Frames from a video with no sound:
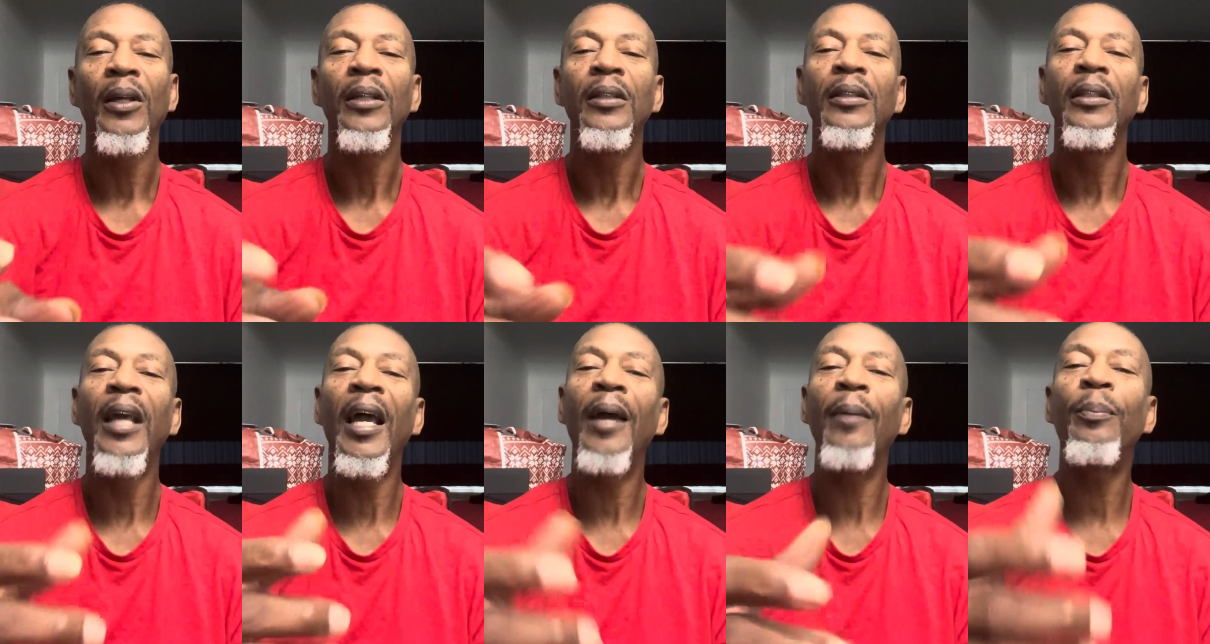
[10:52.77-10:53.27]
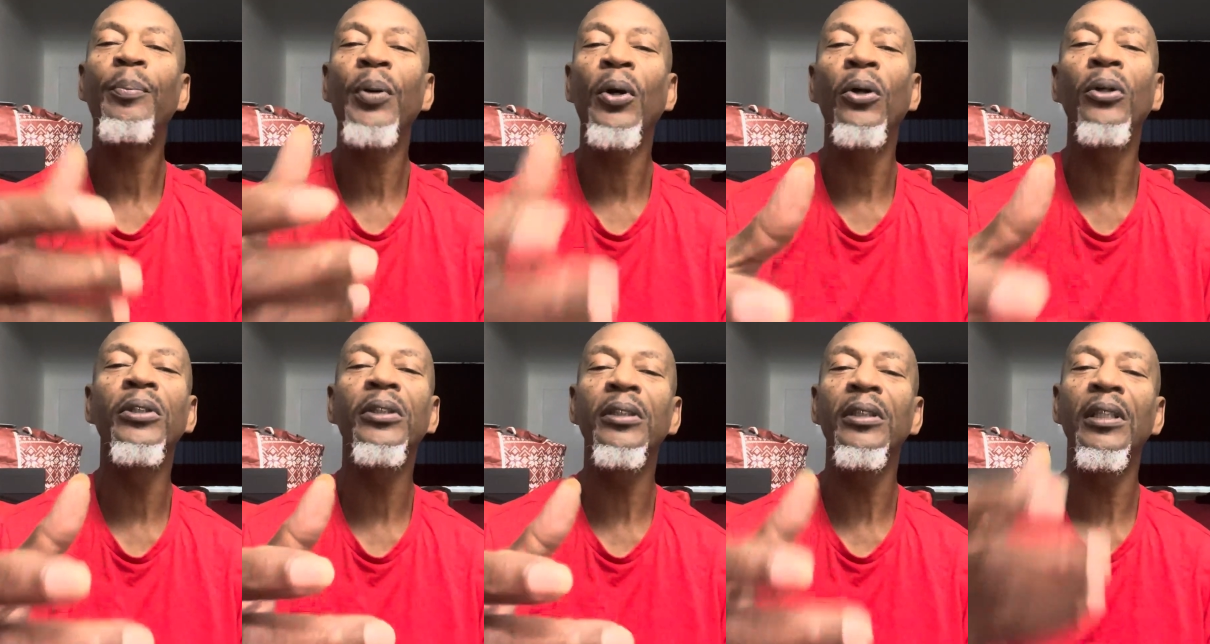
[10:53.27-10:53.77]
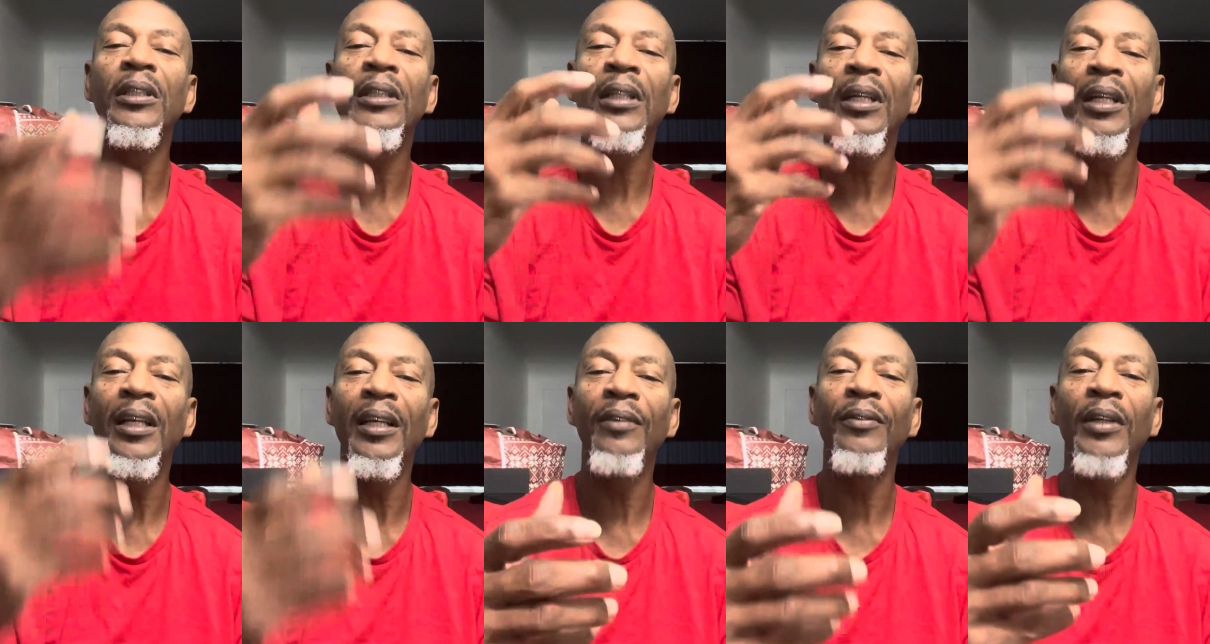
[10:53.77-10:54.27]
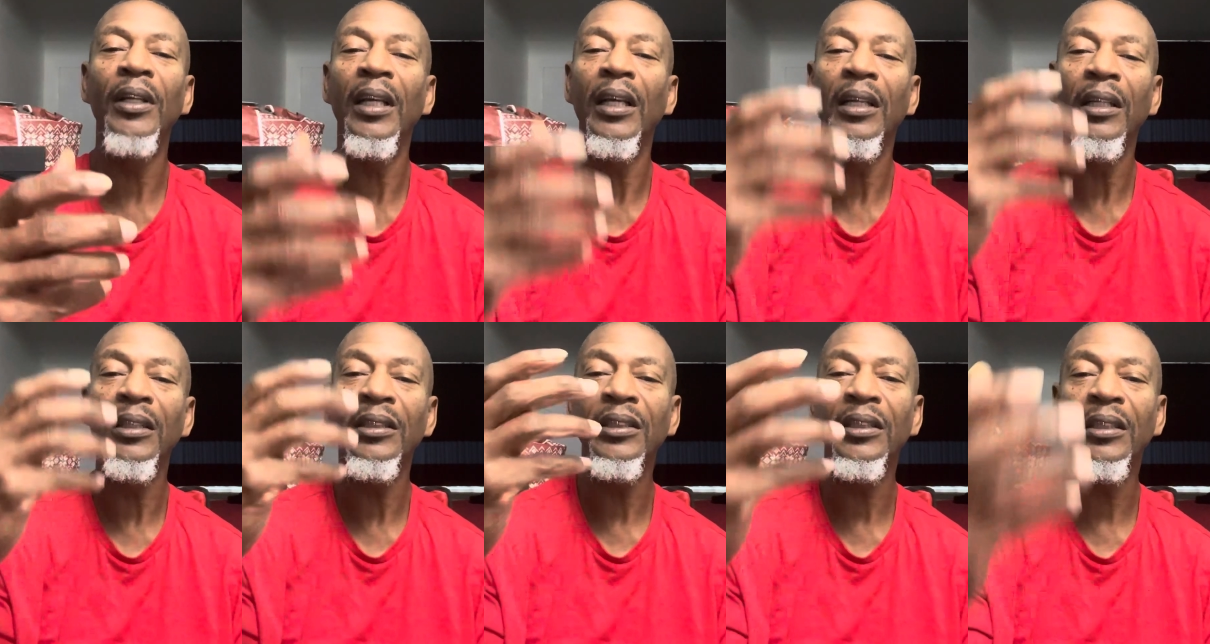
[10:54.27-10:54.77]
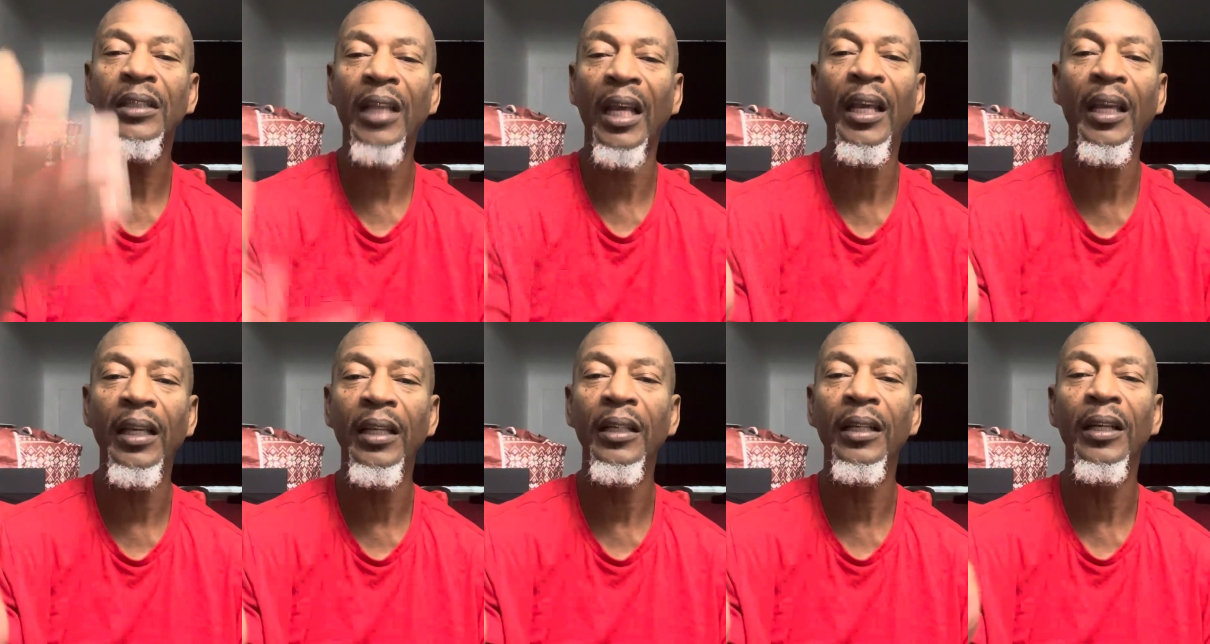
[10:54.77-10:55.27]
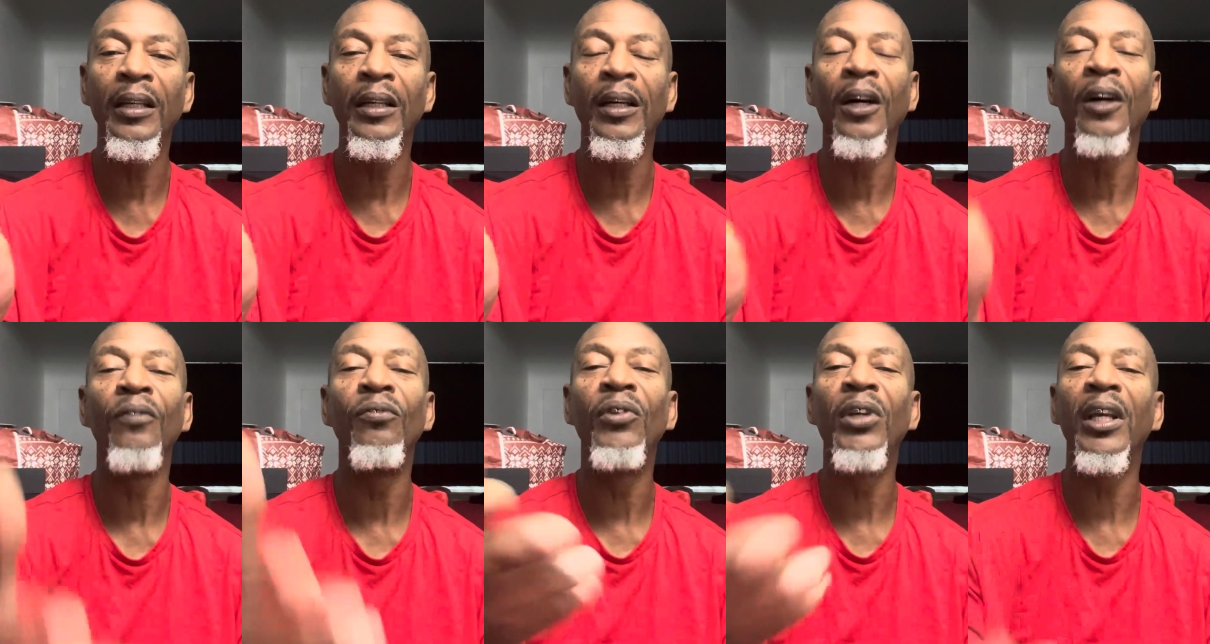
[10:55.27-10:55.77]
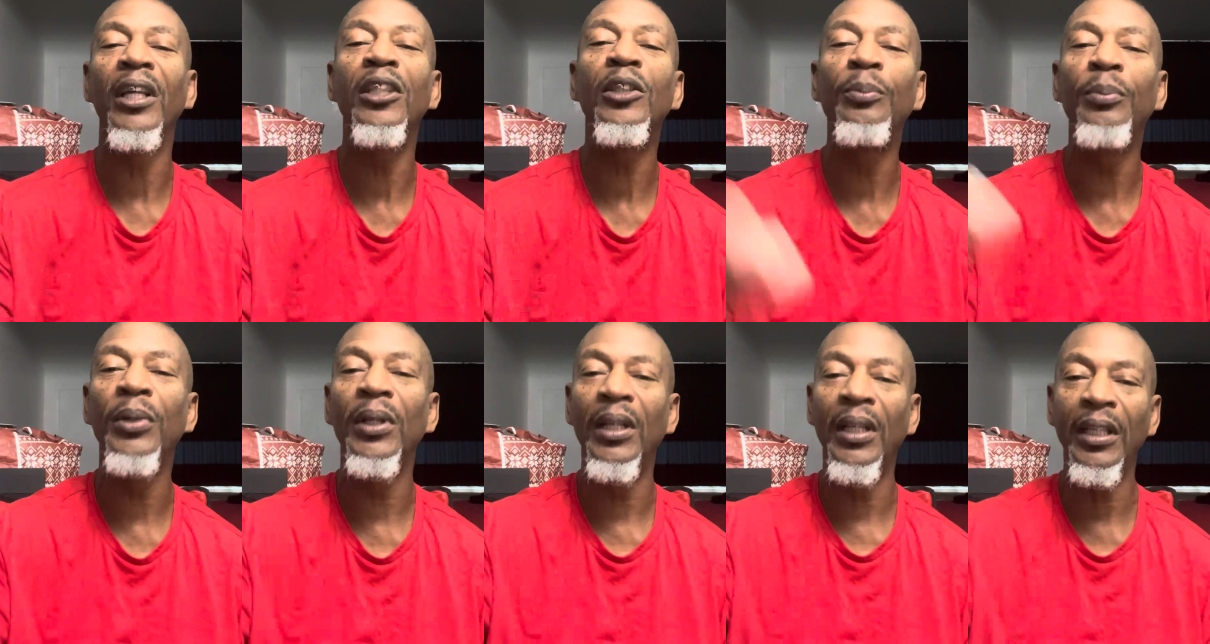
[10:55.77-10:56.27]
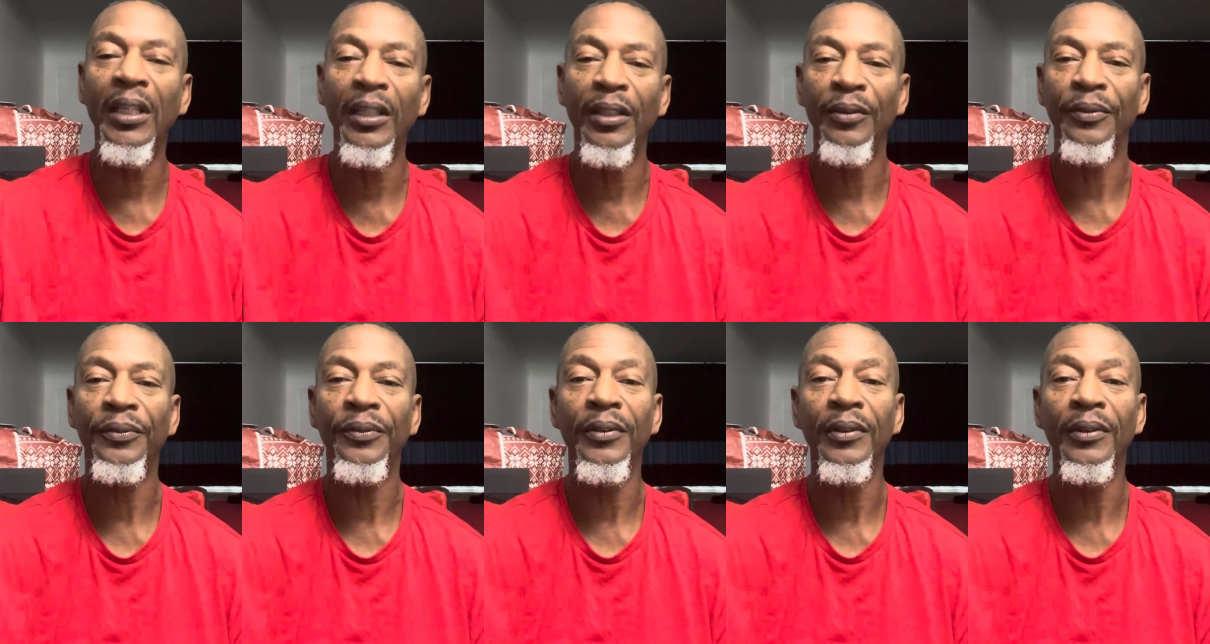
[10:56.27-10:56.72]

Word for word: that person is living in a state of disbelief